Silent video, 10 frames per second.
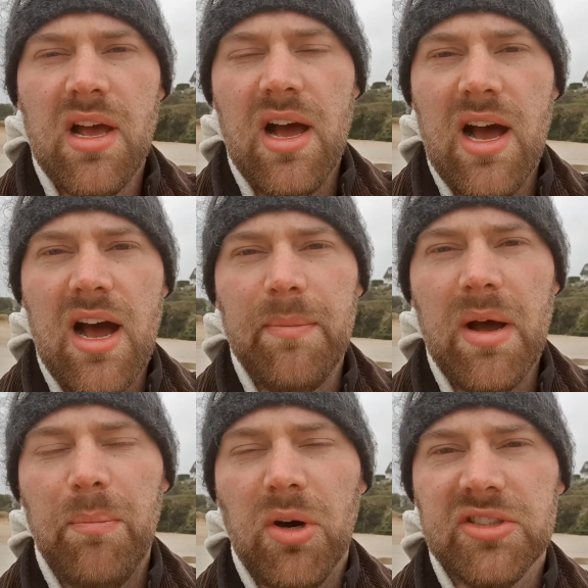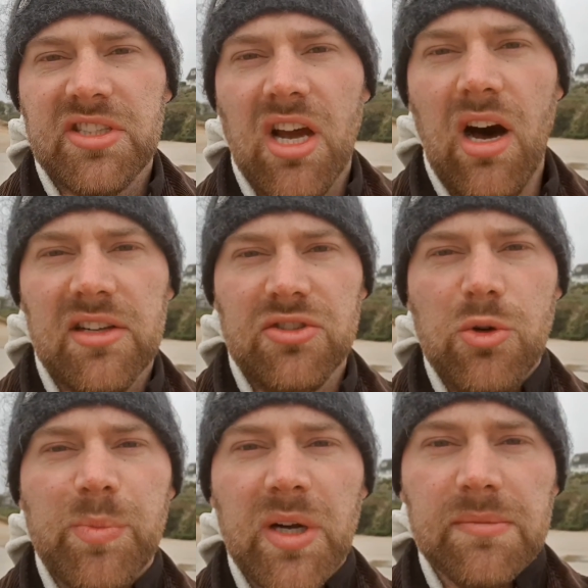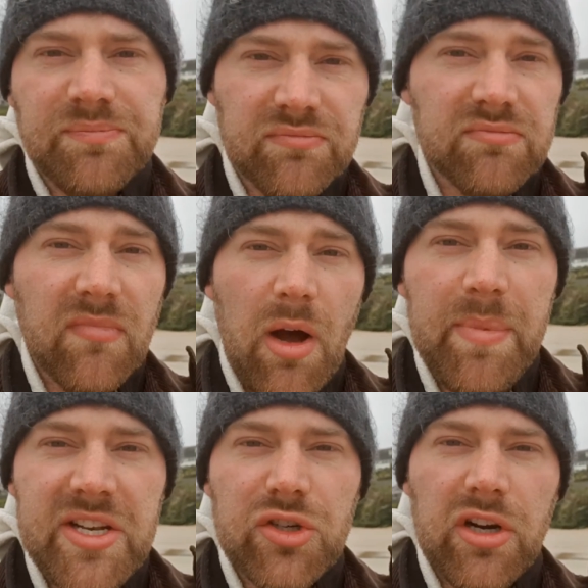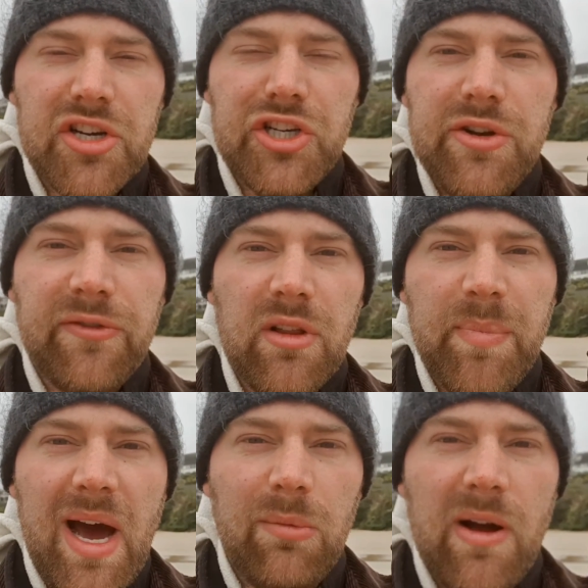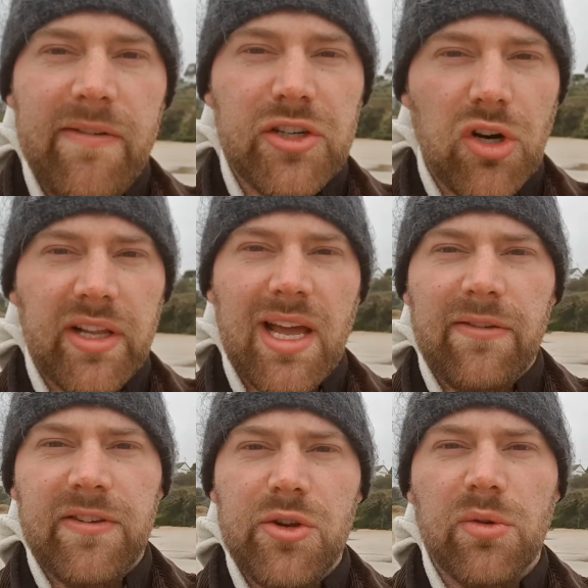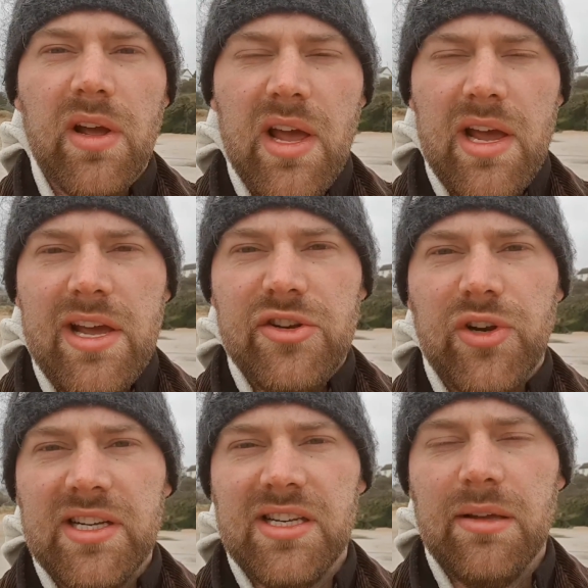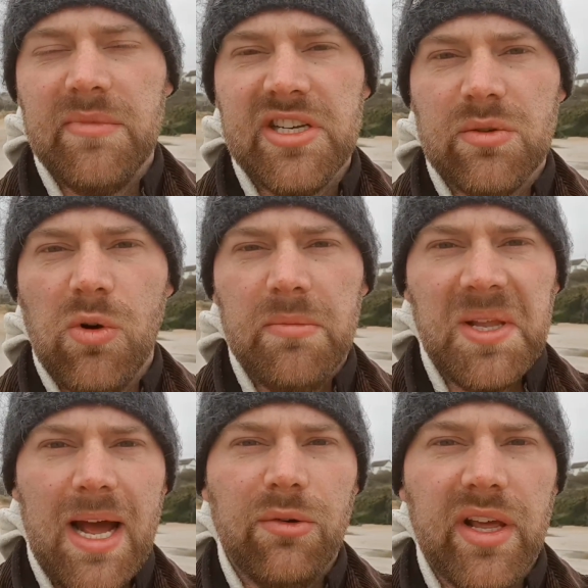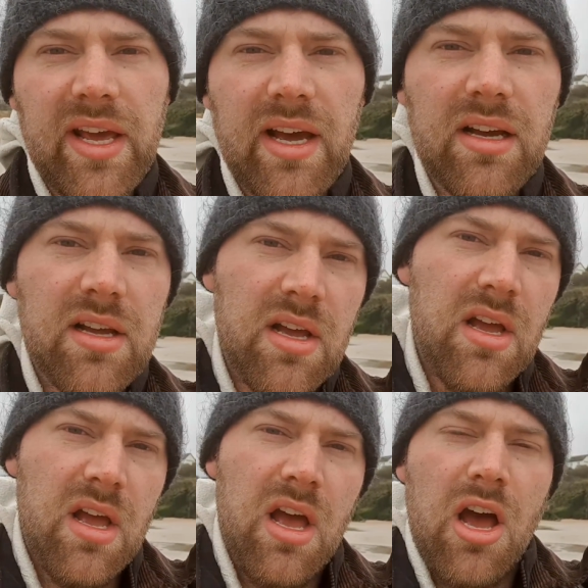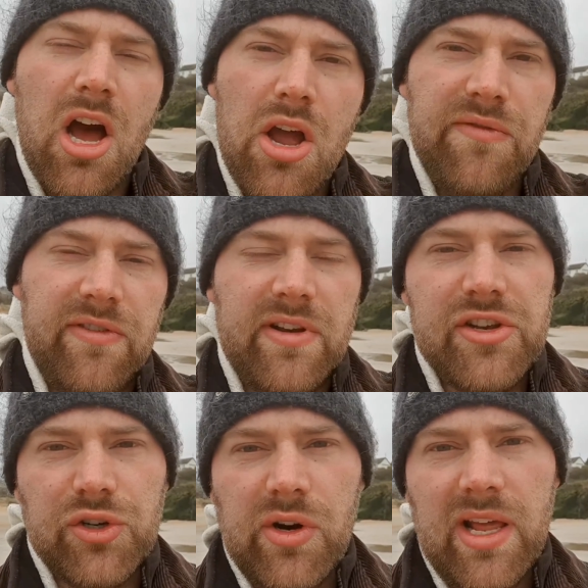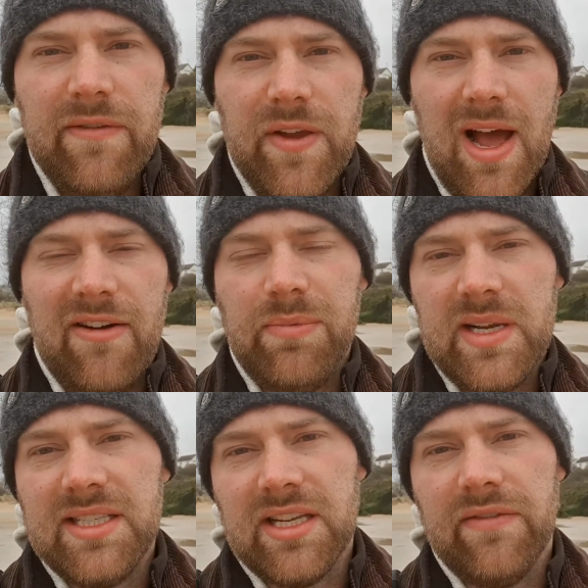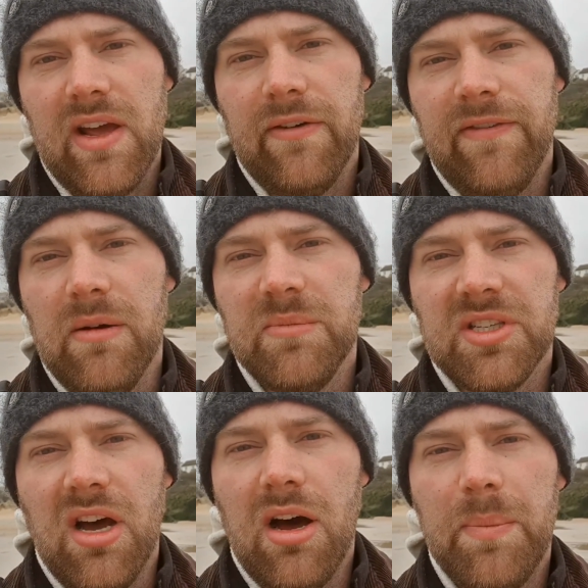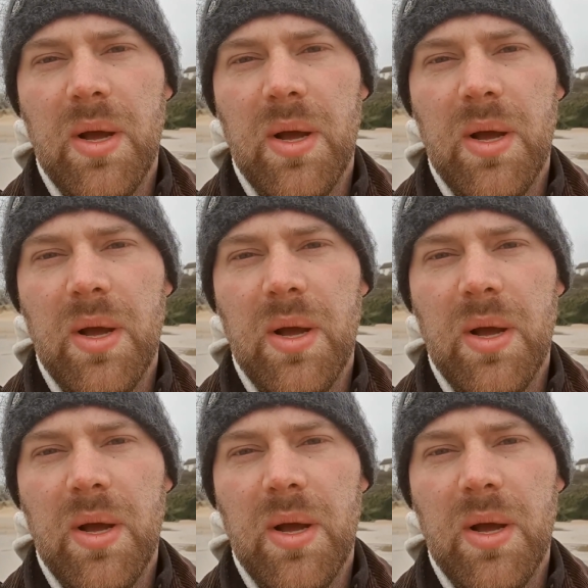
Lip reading: at Boscastle, but I've been trying to shoot through the bad weather, trying to get a few interesting images while I'm down here. Hope you enjoyed it. If you have, please give it a thumbs up,